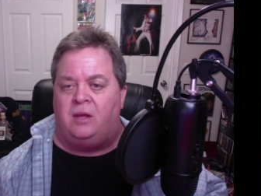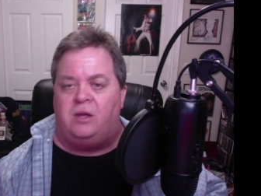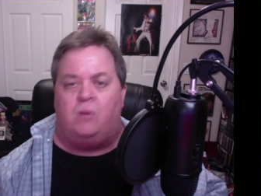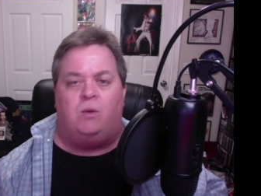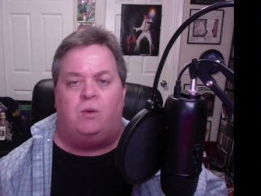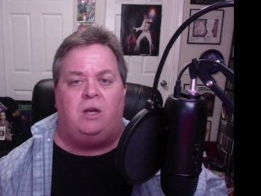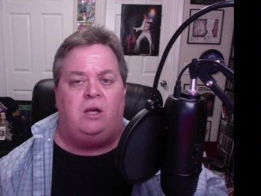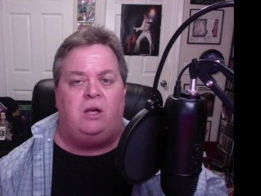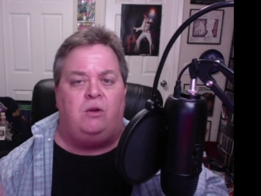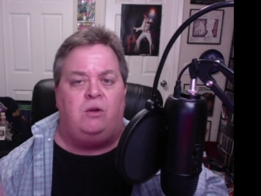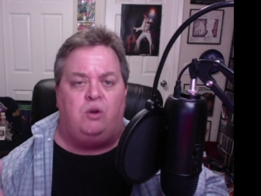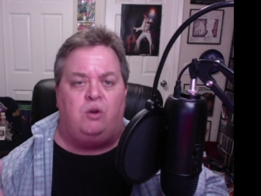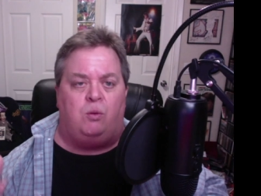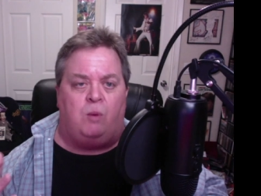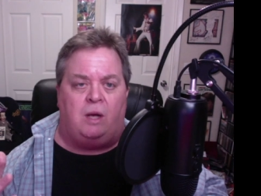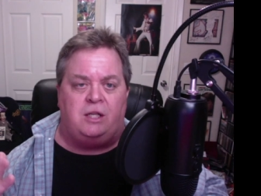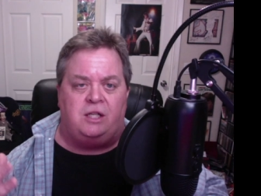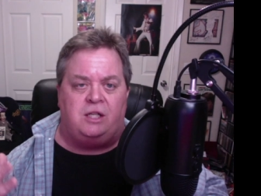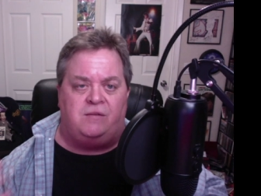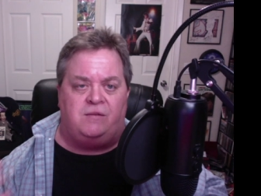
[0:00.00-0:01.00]
what are you doing
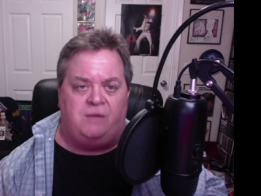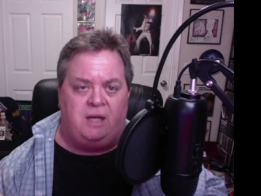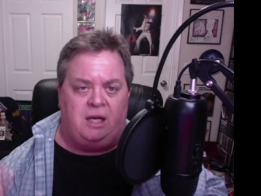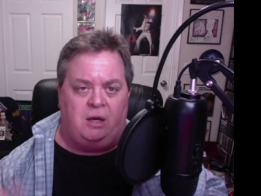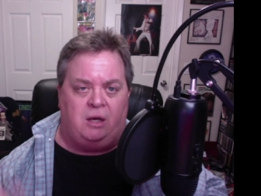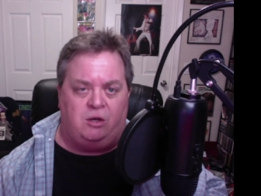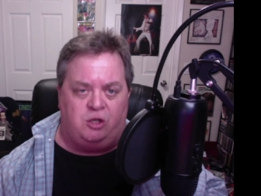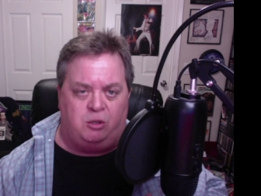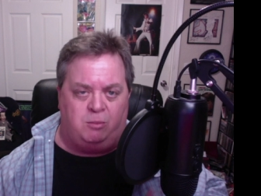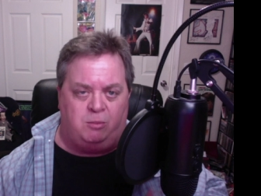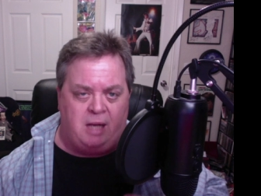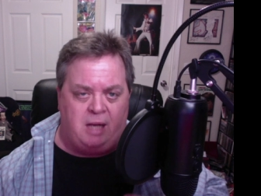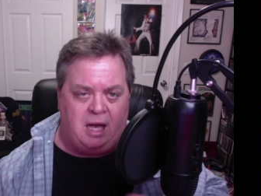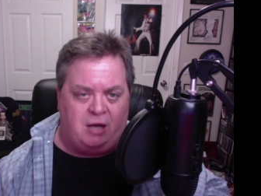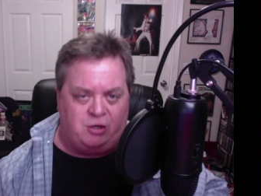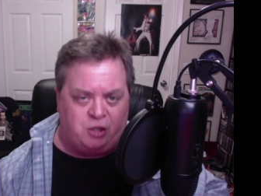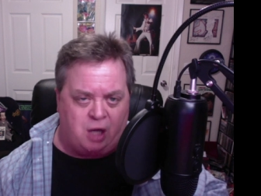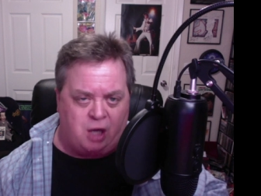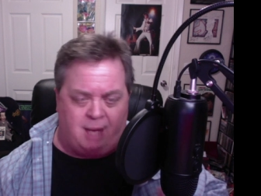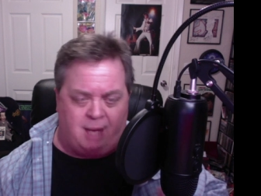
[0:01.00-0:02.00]
watching this video? You should be out
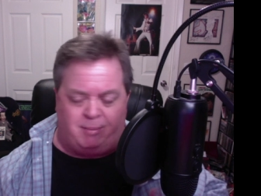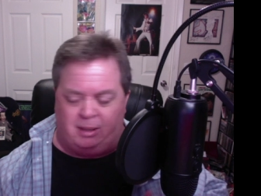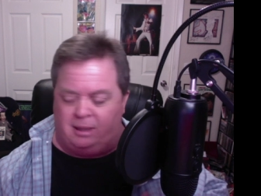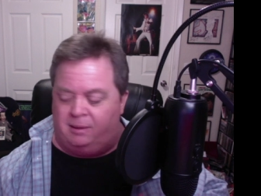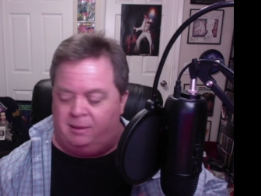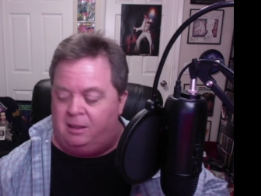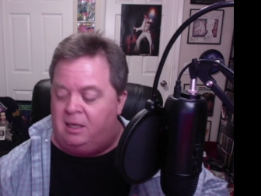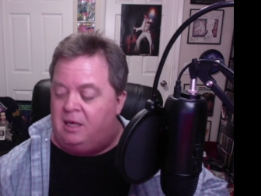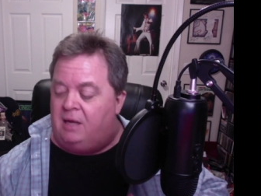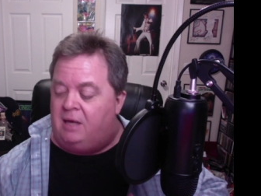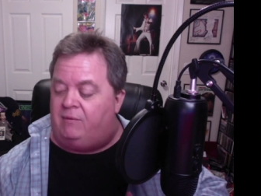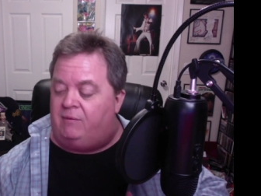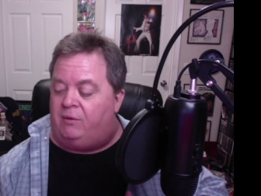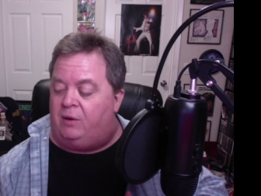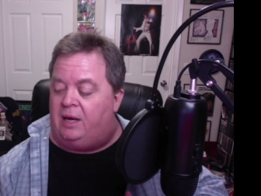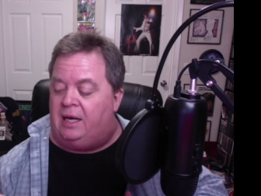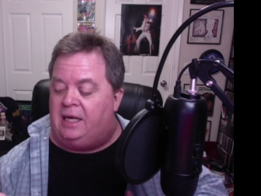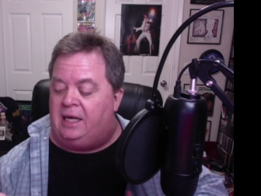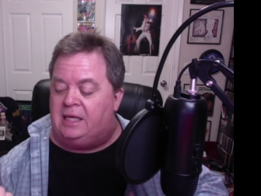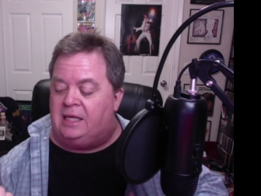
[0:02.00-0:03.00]
shopping for
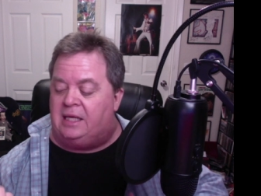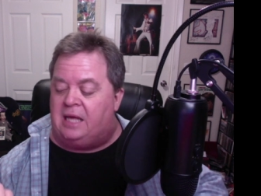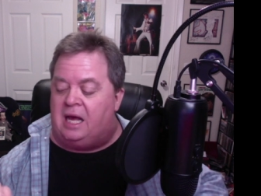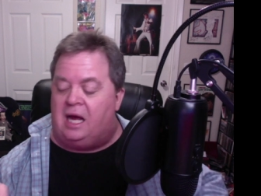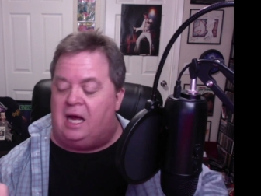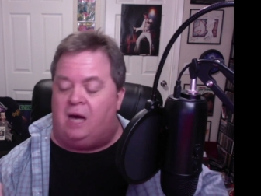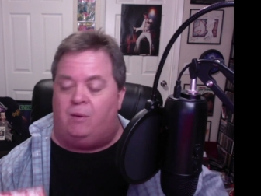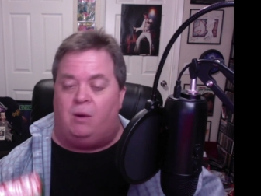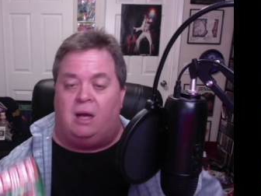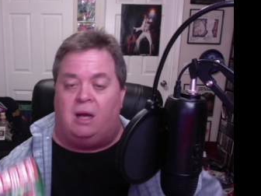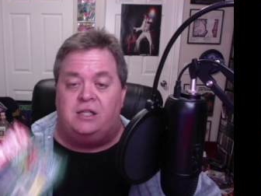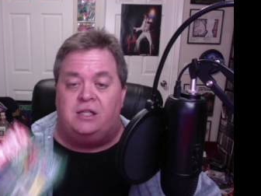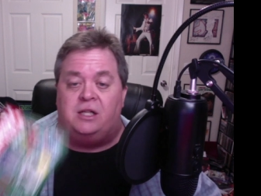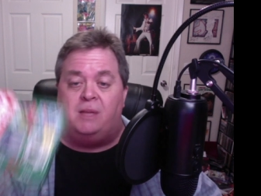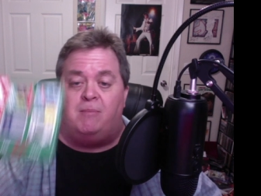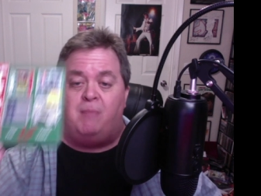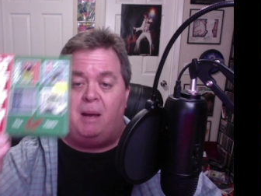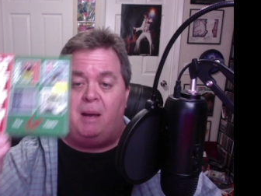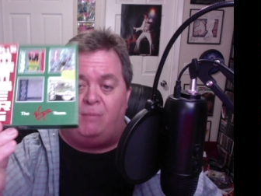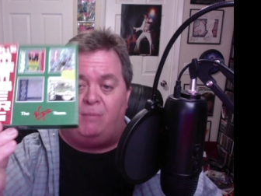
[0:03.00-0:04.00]
Eddie and the Hot Rods. The
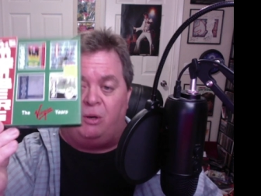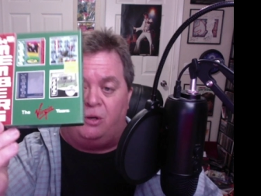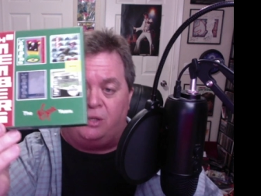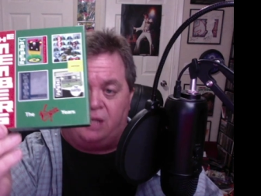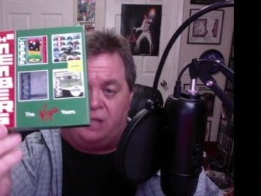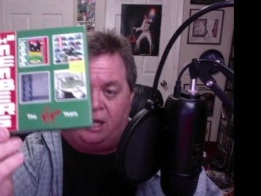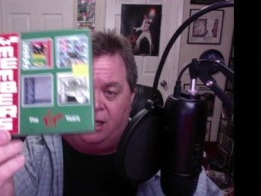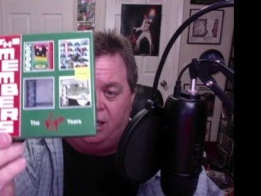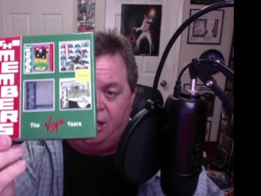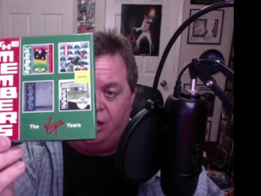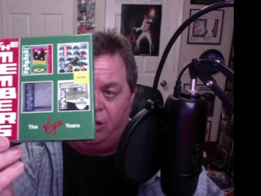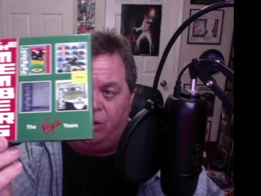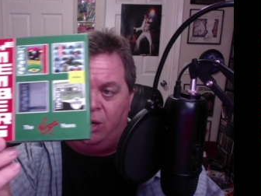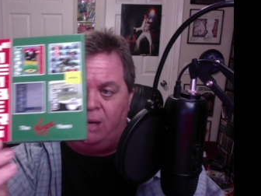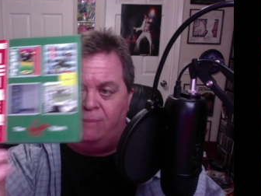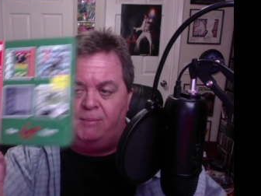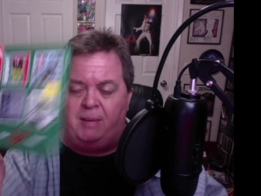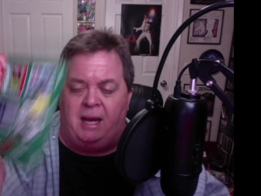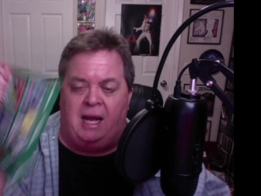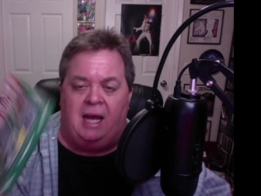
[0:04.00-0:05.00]
Members, another great
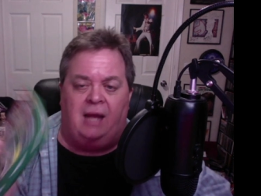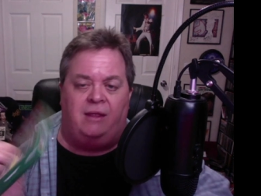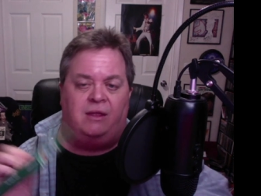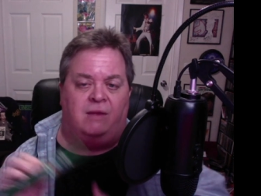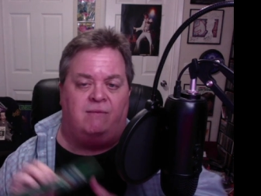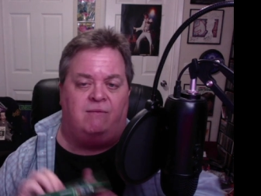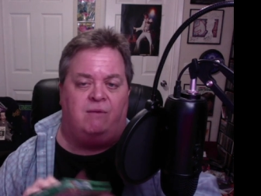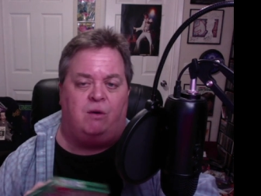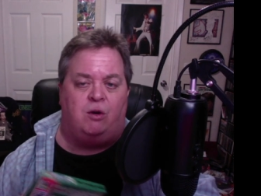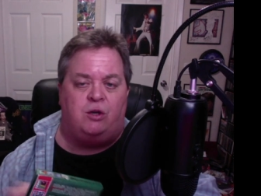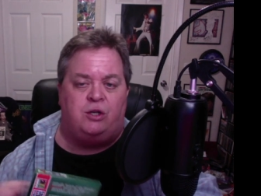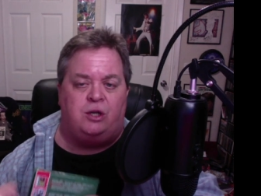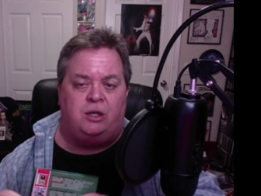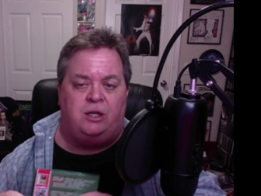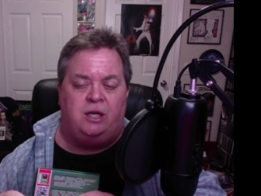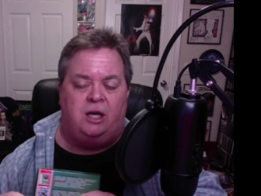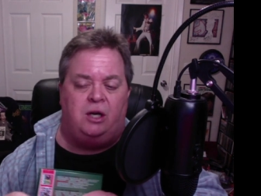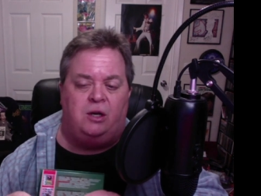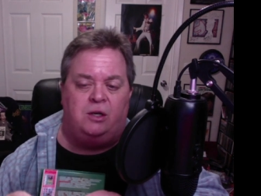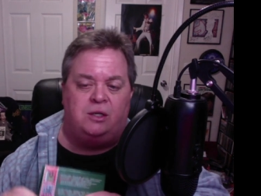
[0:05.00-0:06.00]
band. The Virgin
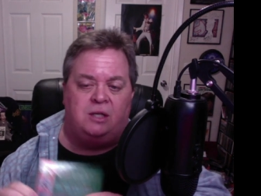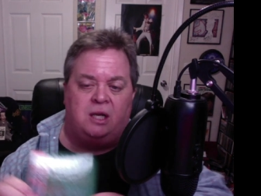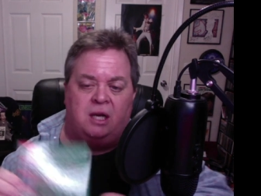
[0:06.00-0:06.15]
Years,